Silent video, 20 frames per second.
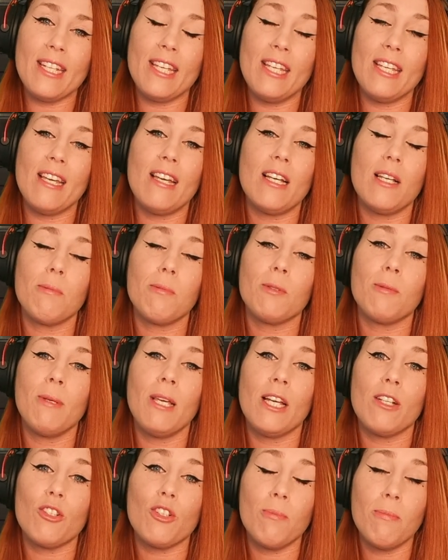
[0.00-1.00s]
It helps me
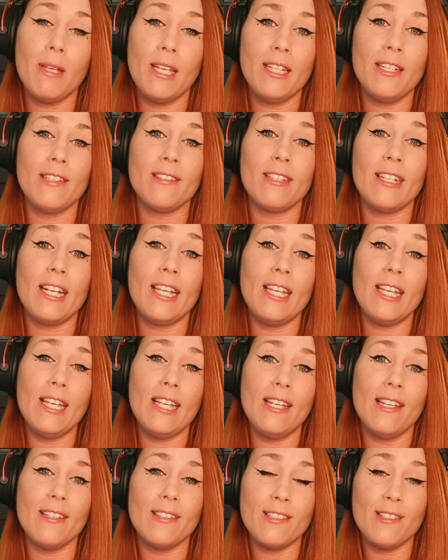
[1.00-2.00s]
out
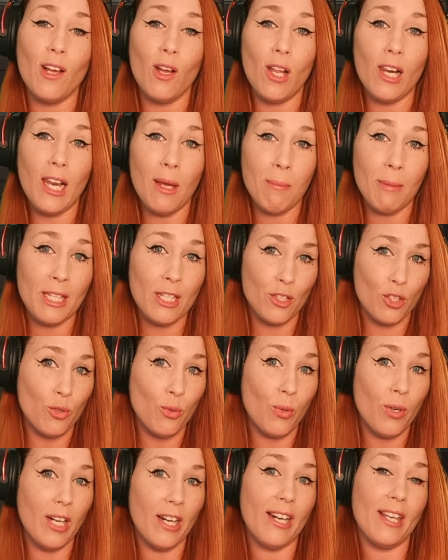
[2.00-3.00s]
tremendously. Sola makes
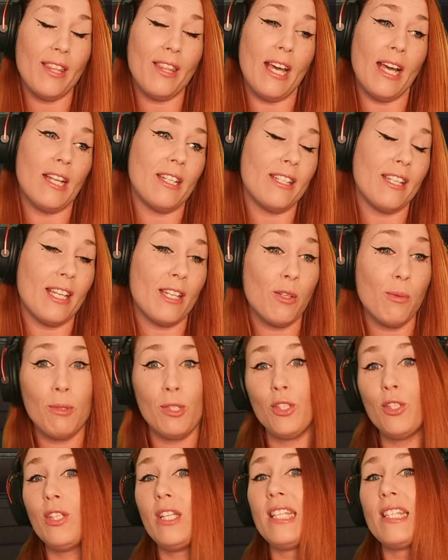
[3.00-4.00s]
sure that the
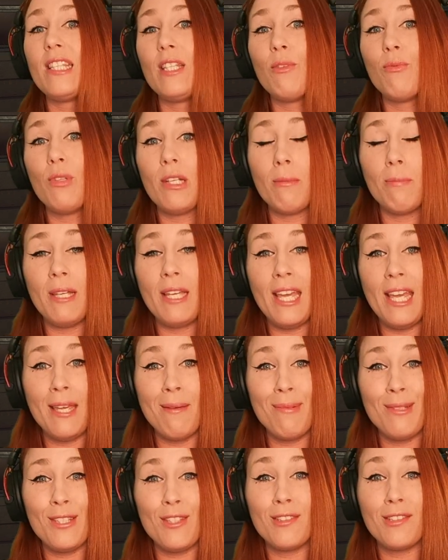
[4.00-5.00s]
community will be
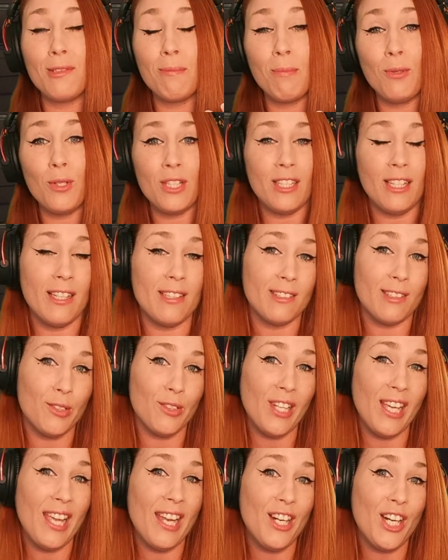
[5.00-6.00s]
able to support us
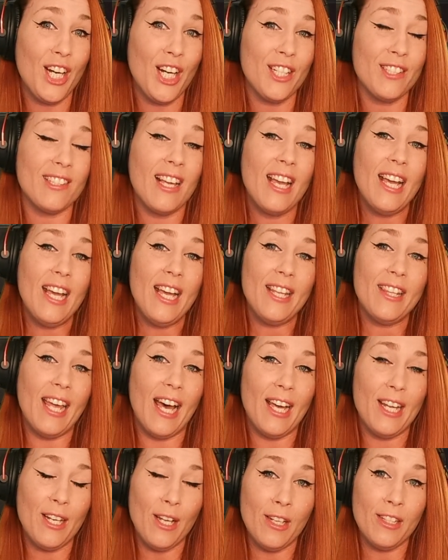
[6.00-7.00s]
creators.
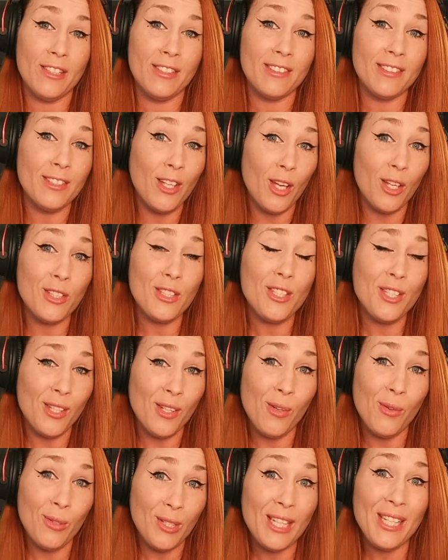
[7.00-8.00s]
That is not
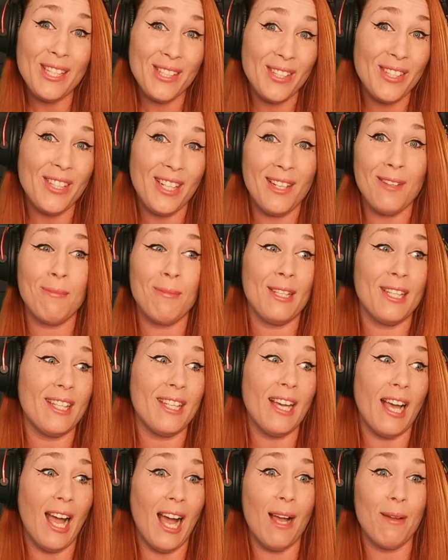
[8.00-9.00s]
only gonna be
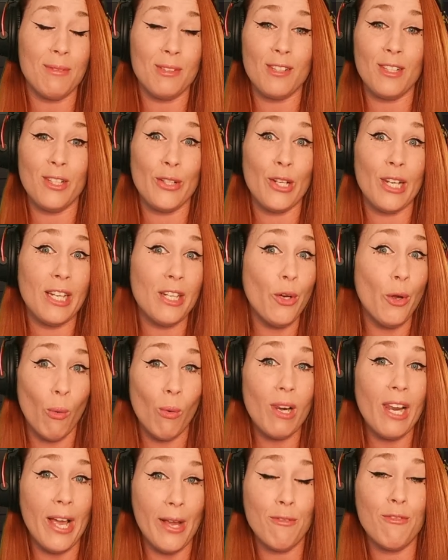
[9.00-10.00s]
absolutely
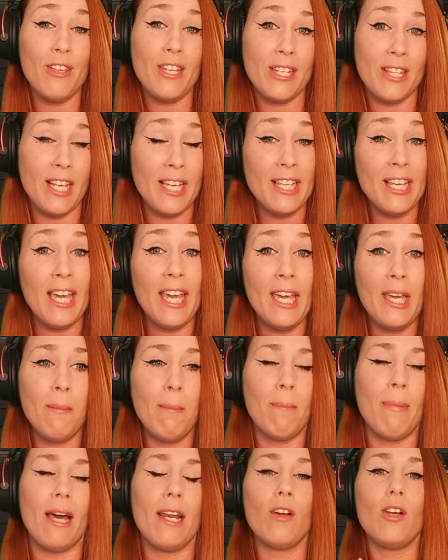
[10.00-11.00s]
no-lifing the game,
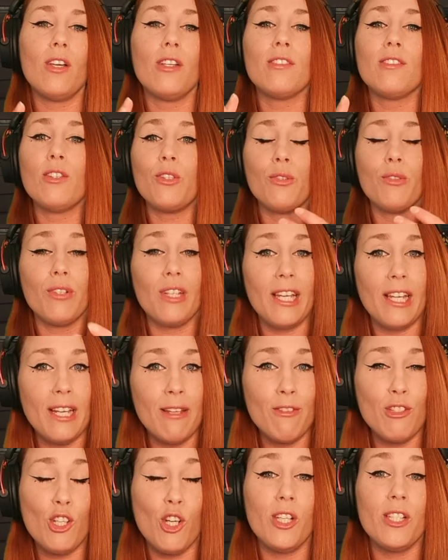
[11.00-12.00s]
but also
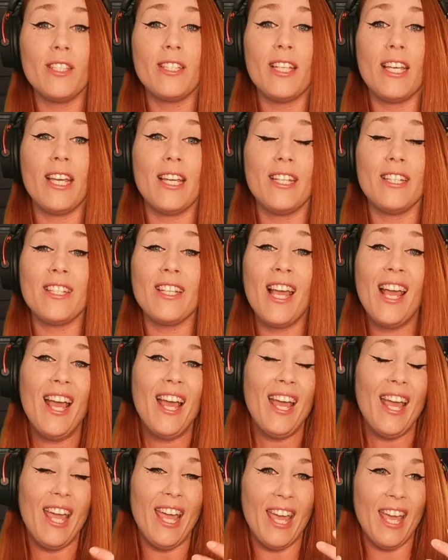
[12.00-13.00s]
creating content
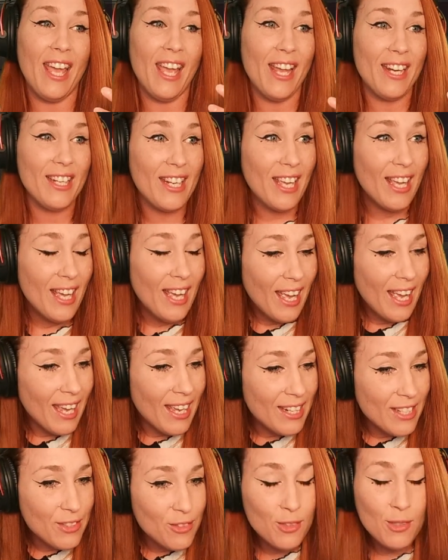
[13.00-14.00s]
and
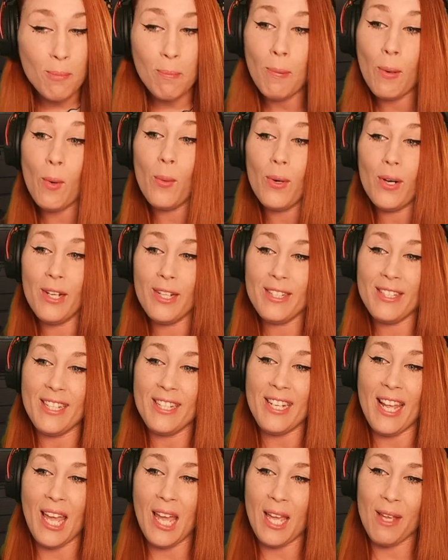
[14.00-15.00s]
support the
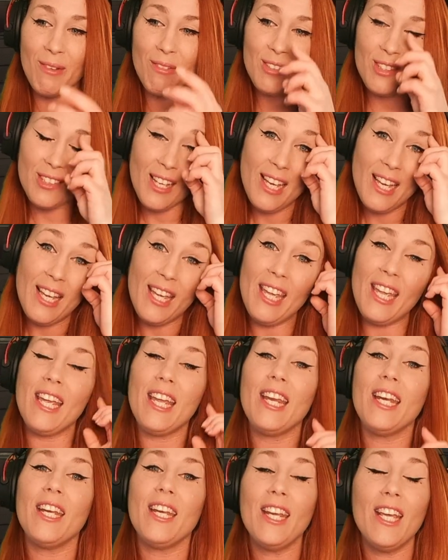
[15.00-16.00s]
devs
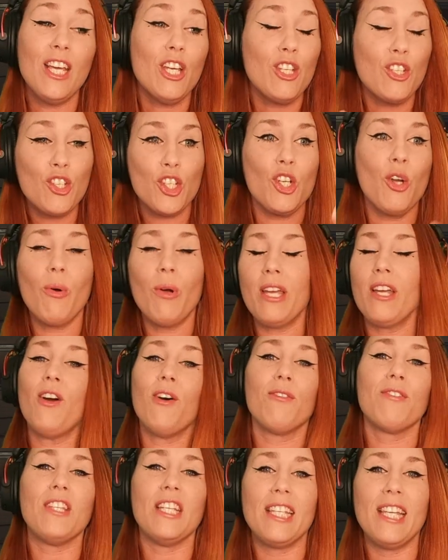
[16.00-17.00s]
in showing
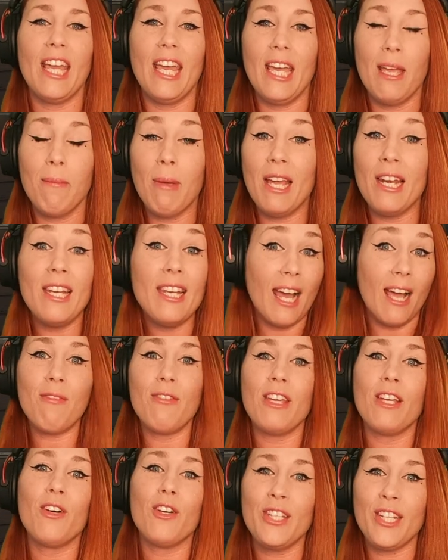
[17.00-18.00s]
off the game and
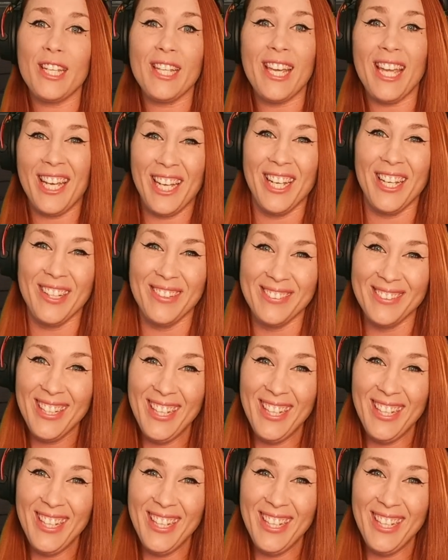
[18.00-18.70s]
loving on the game.